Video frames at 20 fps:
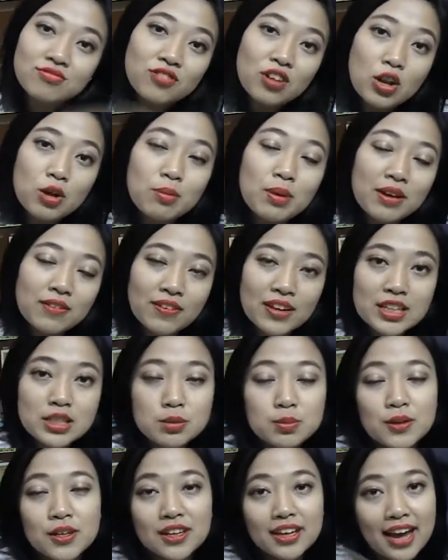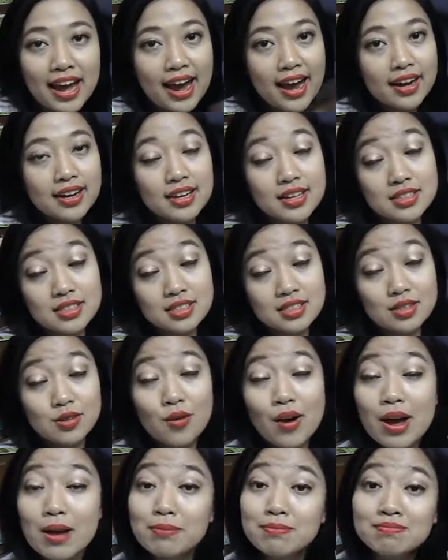follow my Facebook and
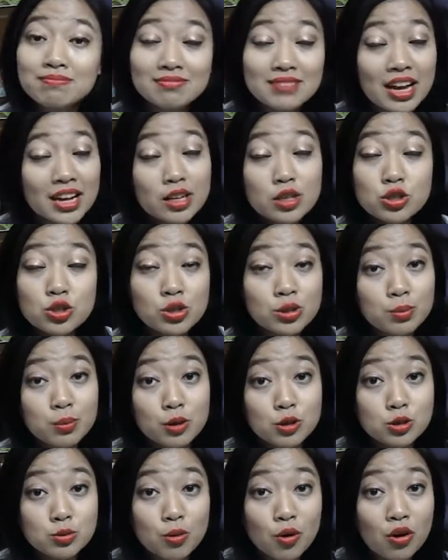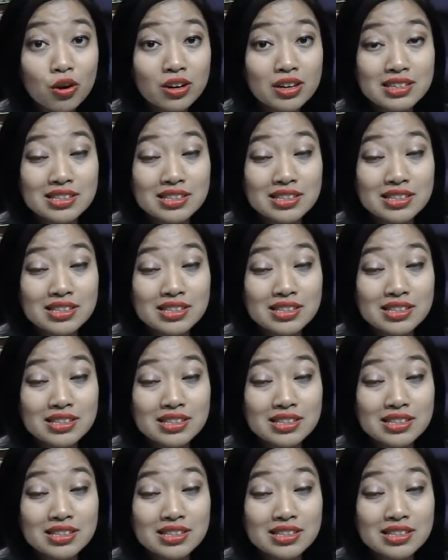Instagram. I usually post more on